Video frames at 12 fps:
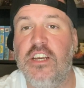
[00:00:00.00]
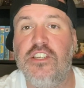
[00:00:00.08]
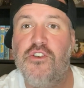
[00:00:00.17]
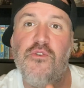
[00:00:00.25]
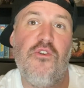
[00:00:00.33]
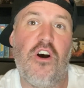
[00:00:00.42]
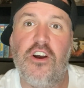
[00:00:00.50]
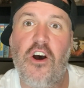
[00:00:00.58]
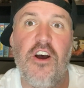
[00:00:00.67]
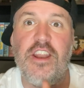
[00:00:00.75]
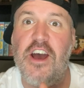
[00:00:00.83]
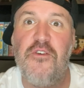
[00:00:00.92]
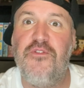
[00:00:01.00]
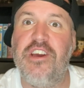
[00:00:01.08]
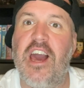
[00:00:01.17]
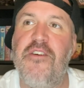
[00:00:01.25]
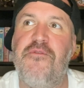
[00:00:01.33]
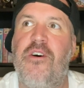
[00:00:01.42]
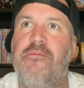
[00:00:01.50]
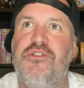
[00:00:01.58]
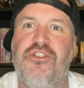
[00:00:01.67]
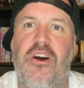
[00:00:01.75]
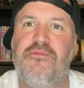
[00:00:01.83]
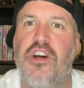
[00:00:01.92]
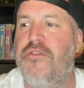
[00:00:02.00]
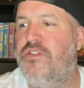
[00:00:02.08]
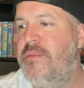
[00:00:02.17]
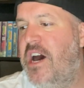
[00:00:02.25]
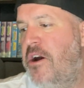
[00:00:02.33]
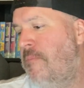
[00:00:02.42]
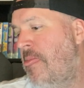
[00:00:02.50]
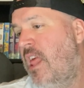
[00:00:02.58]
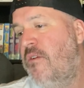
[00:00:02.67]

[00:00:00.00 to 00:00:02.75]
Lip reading: Still got a kind of healthy game fund, which I'm chuffed about.